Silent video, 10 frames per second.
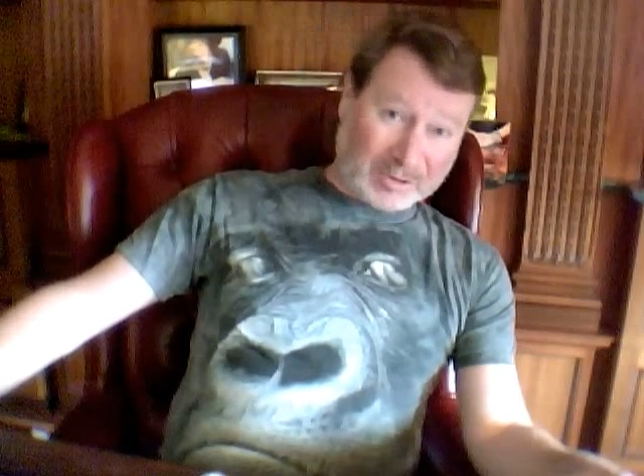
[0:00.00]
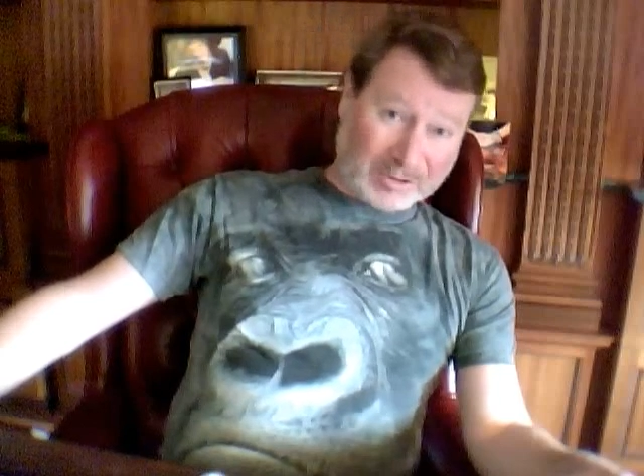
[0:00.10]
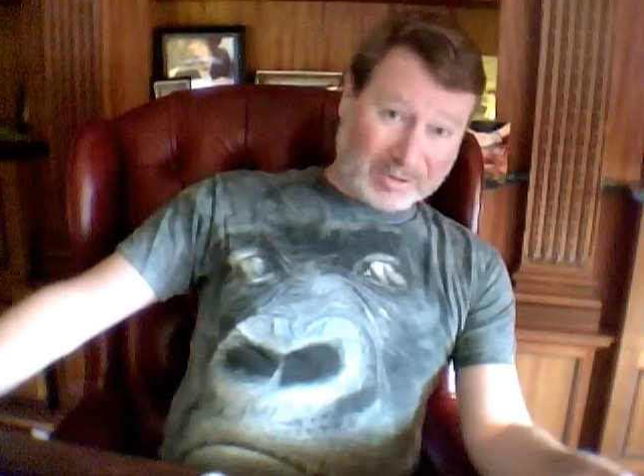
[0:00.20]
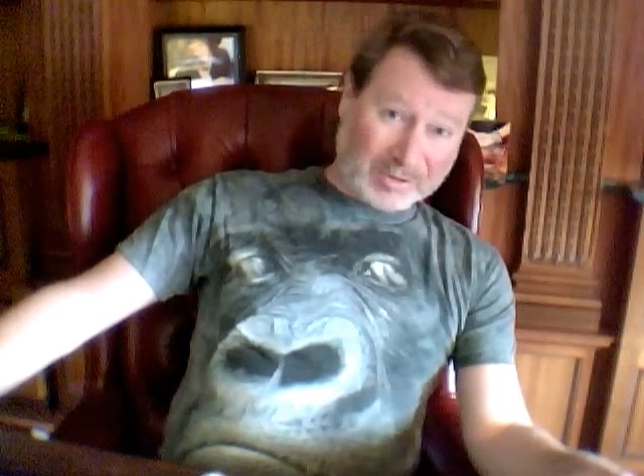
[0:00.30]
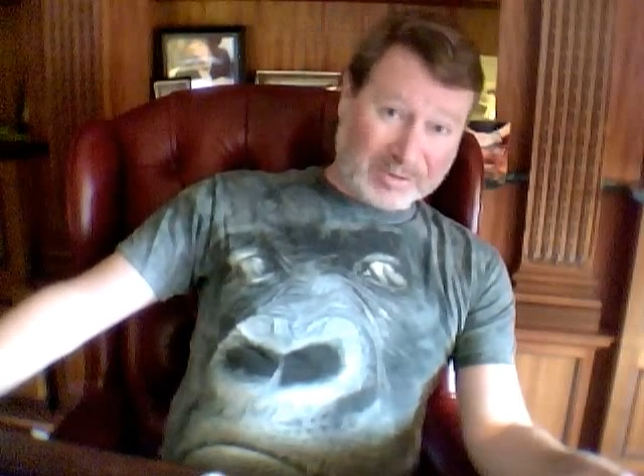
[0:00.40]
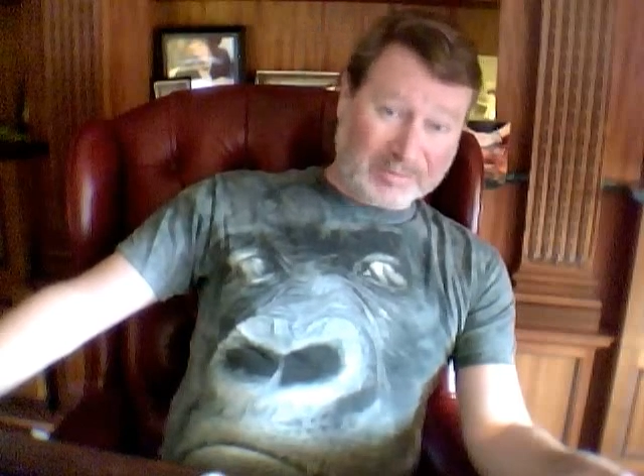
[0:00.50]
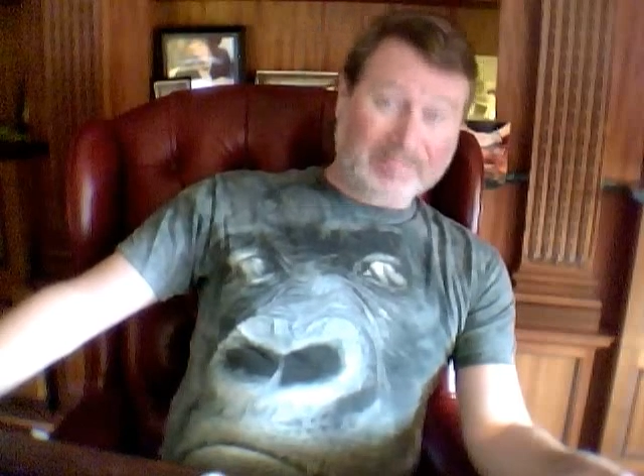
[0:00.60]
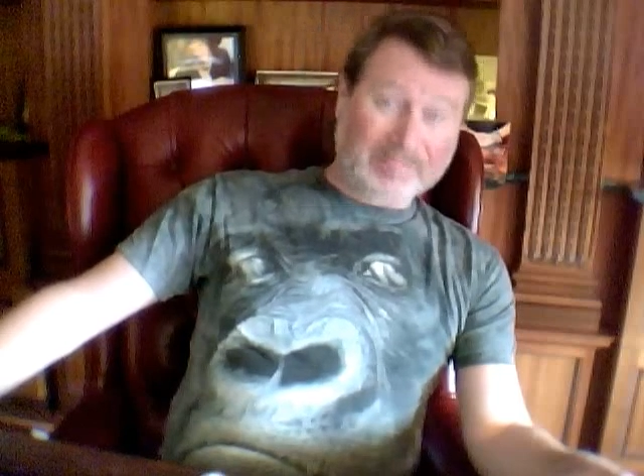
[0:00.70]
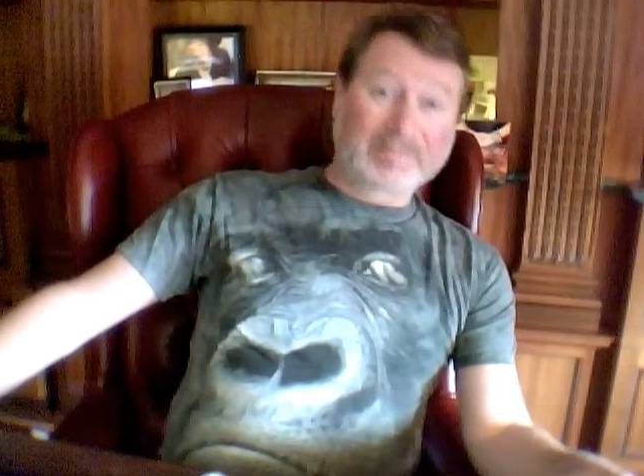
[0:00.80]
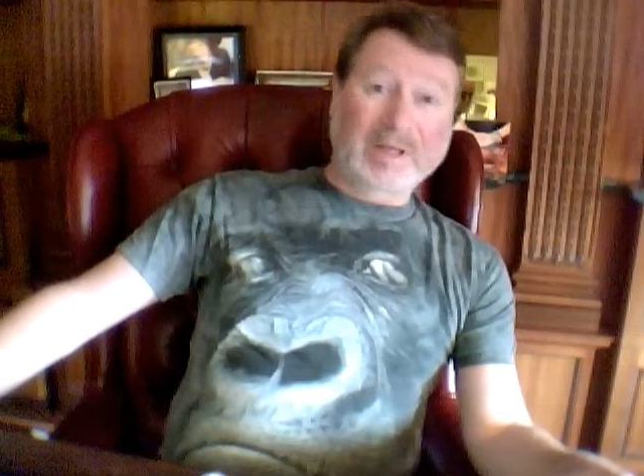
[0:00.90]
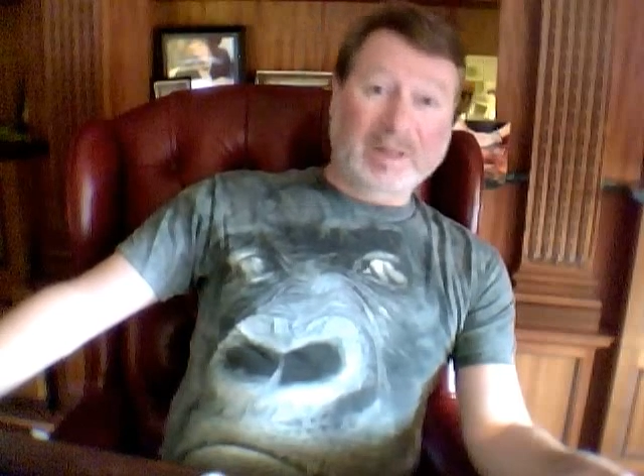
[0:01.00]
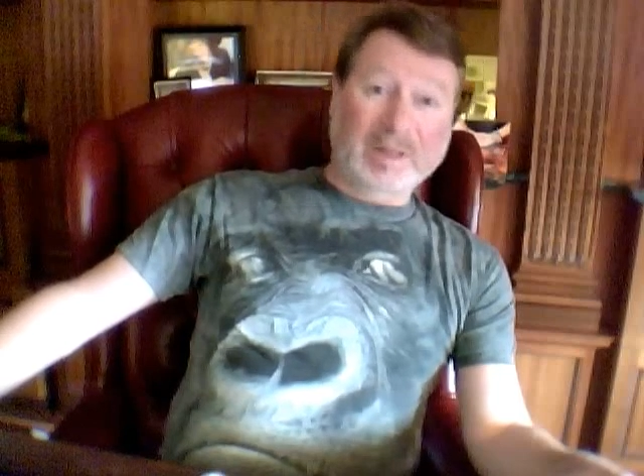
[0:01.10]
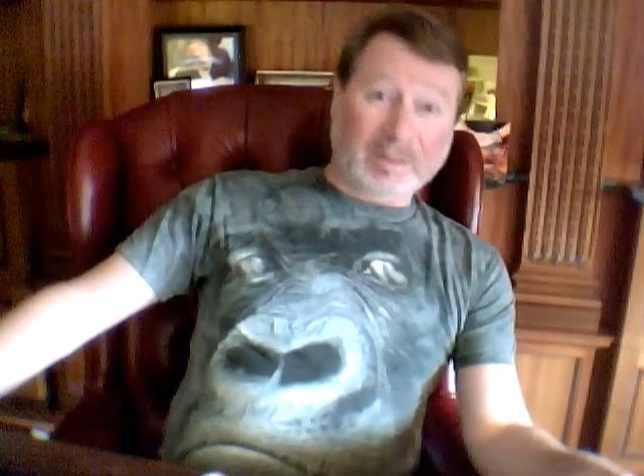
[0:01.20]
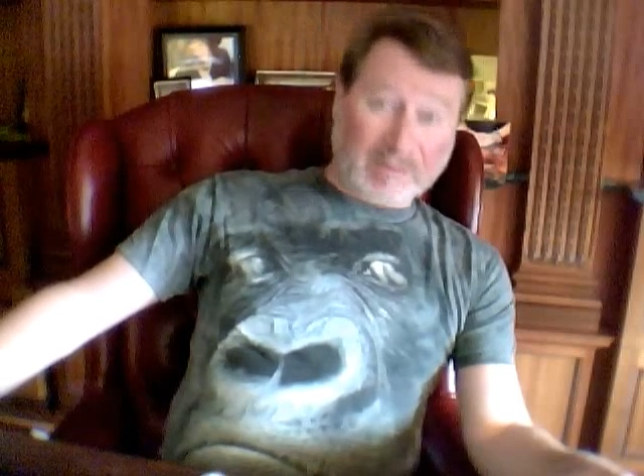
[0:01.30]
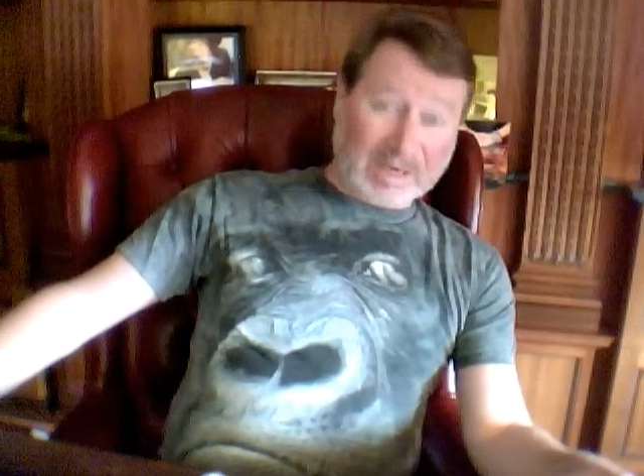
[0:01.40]
shirts,
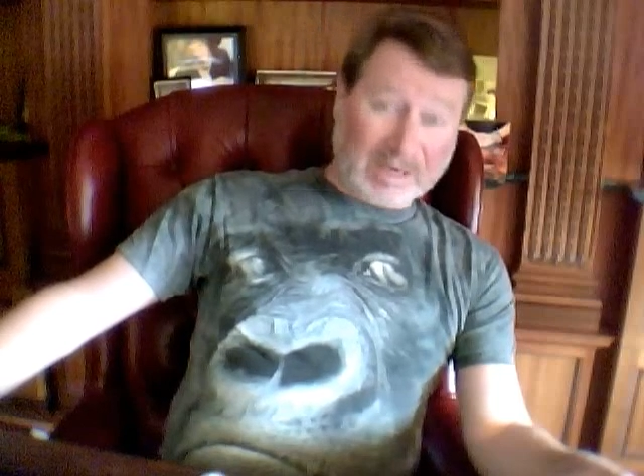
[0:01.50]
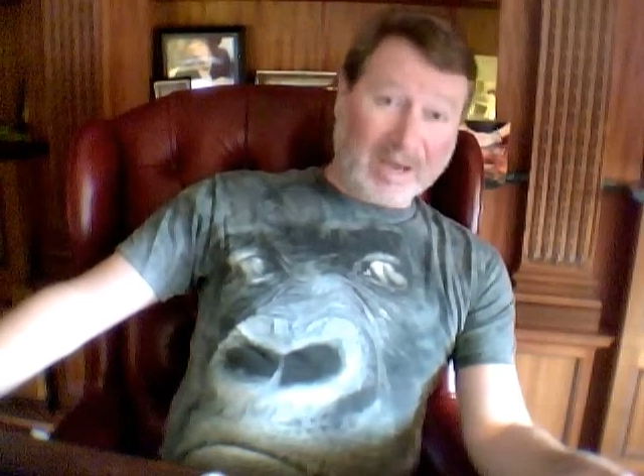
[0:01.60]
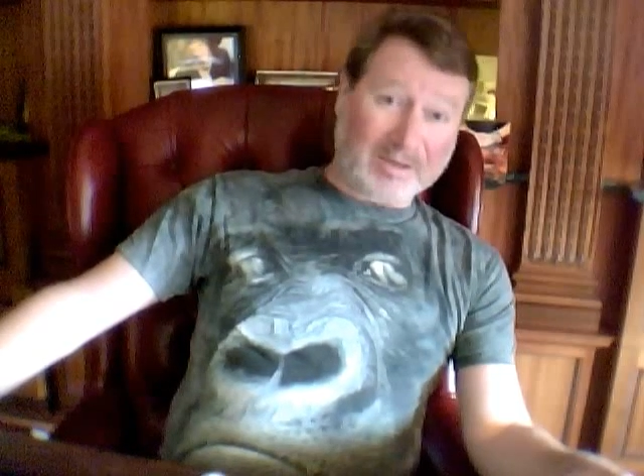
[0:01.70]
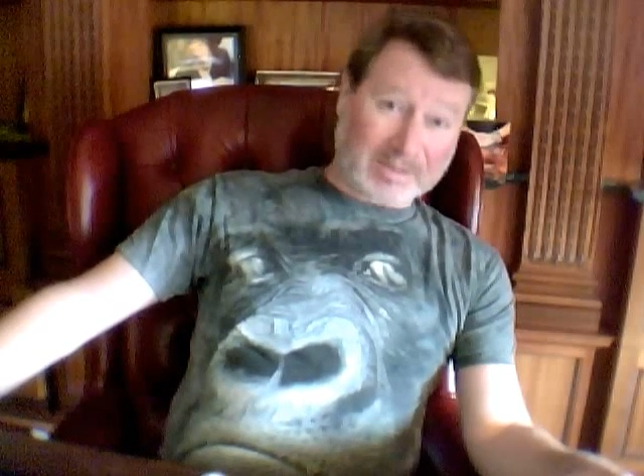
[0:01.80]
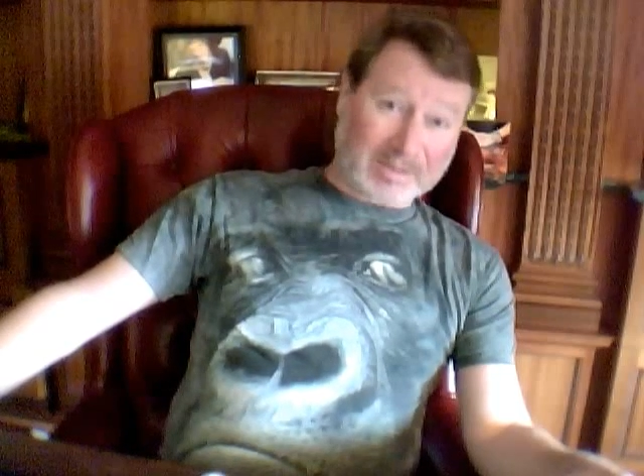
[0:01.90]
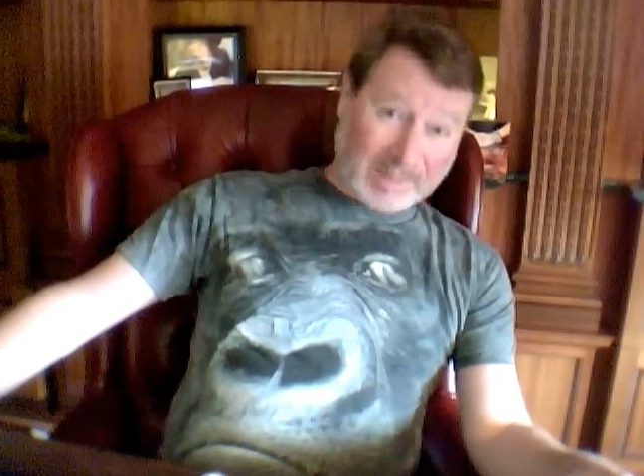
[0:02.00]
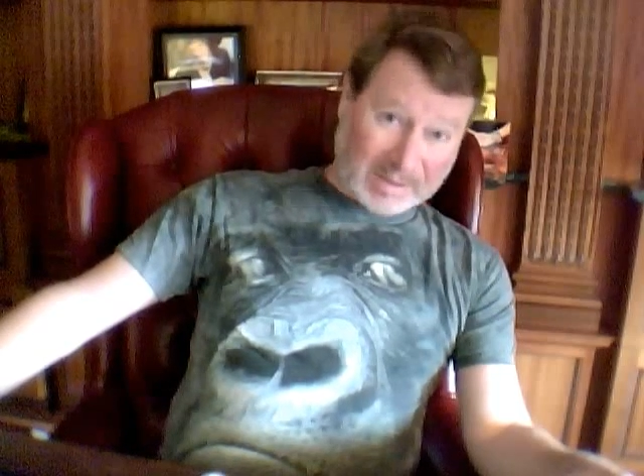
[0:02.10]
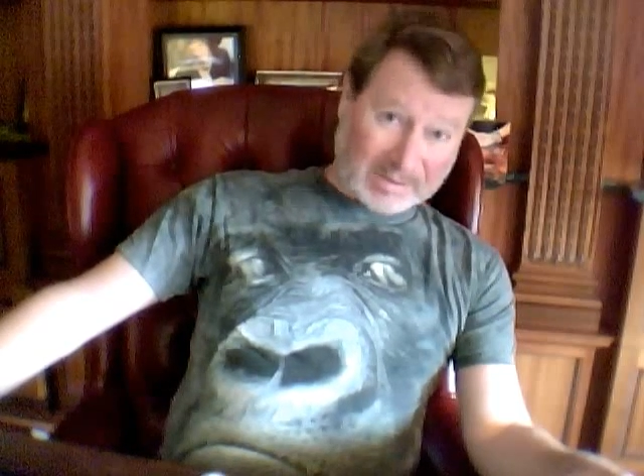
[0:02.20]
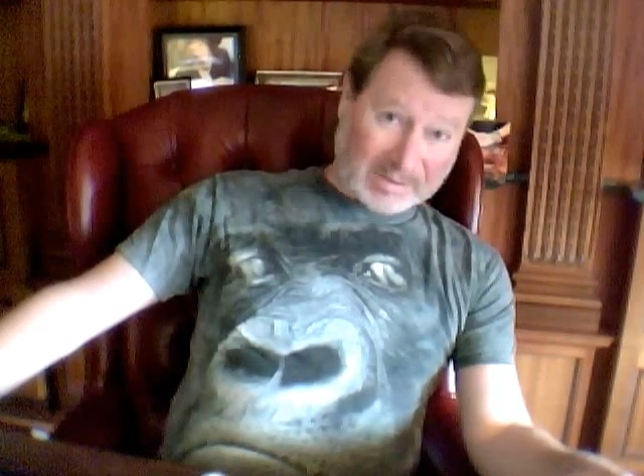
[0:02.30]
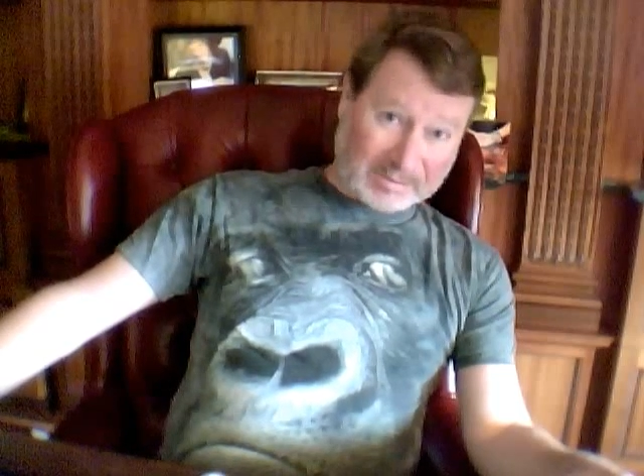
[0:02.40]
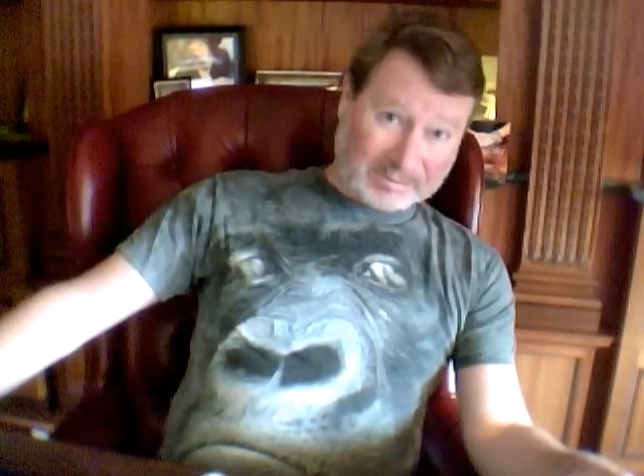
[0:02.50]
$3 a piece.